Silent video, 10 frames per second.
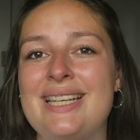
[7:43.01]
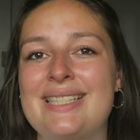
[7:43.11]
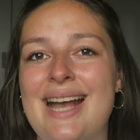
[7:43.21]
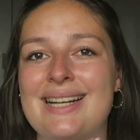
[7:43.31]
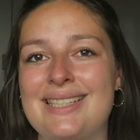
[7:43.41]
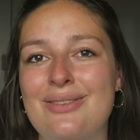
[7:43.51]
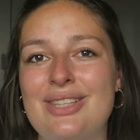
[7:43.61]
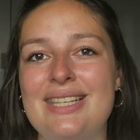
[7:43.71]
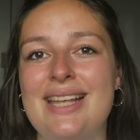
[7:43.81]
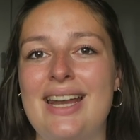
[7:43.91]
these
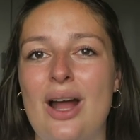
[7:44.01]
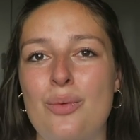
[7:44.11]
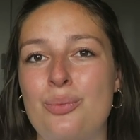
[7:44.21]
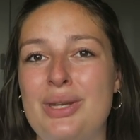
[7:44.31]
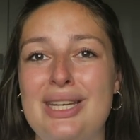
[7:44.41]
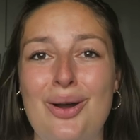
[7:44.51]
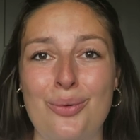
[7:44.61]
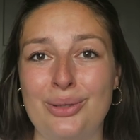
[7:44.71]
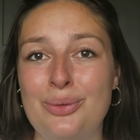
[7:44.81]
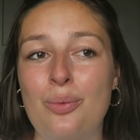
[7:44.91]
activities and I would be the
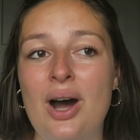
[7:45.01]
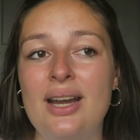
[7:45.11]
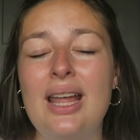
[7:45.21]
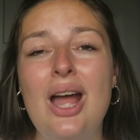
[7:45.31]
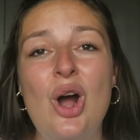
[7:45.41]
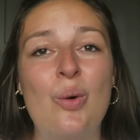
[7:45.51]
only one,